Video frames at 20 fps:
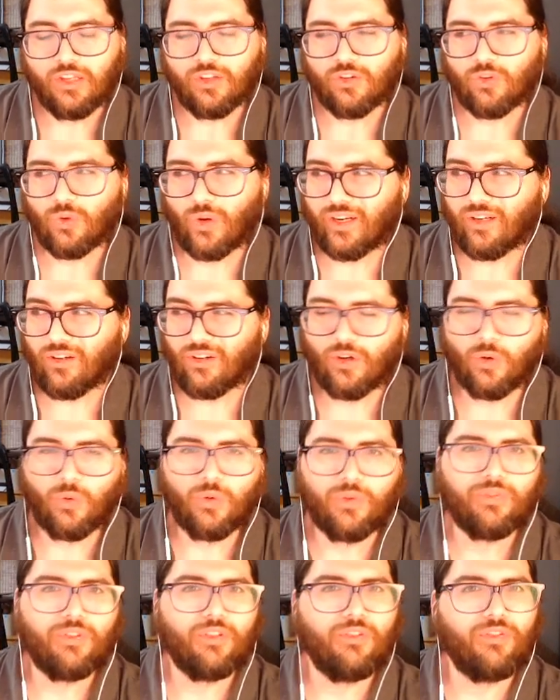So I don't know
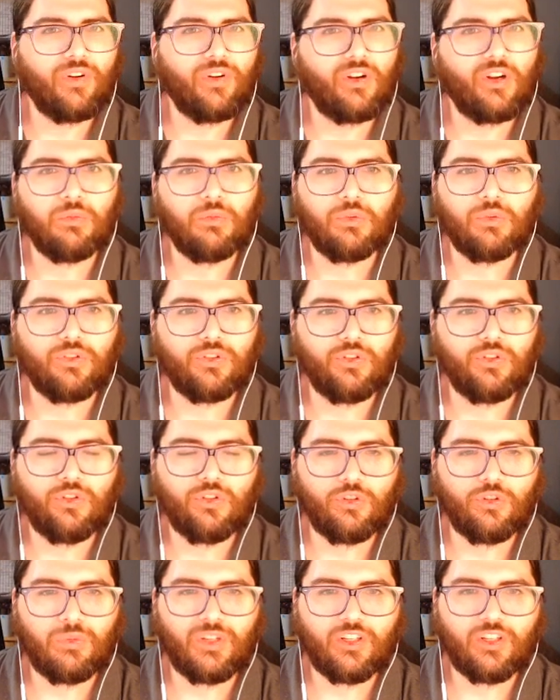if the variables
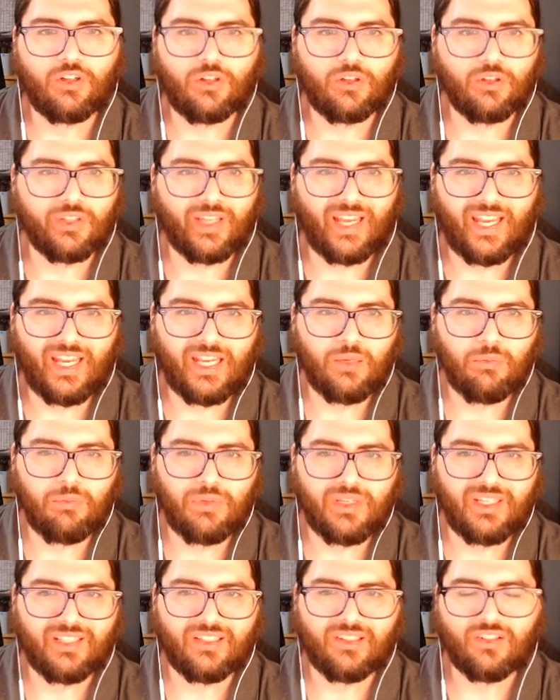used to be called A,
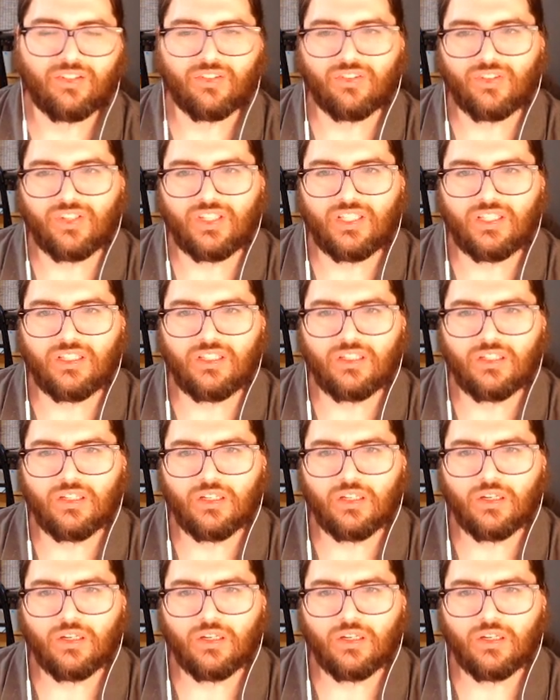B, and C,